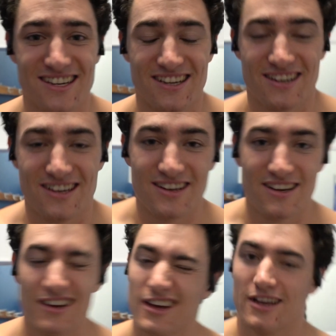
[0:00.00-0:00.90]
So the
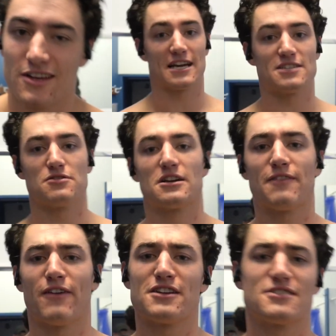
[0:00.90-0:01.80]
first exercise, you're gonna
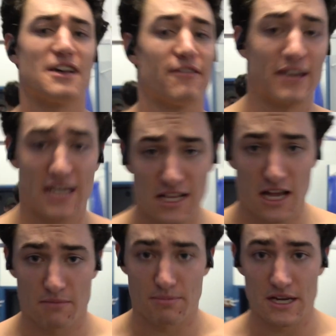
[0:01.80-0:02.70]
find yourself an
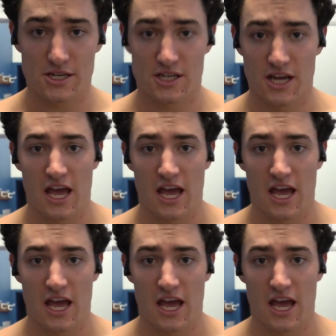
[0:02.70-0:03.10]
incline bench,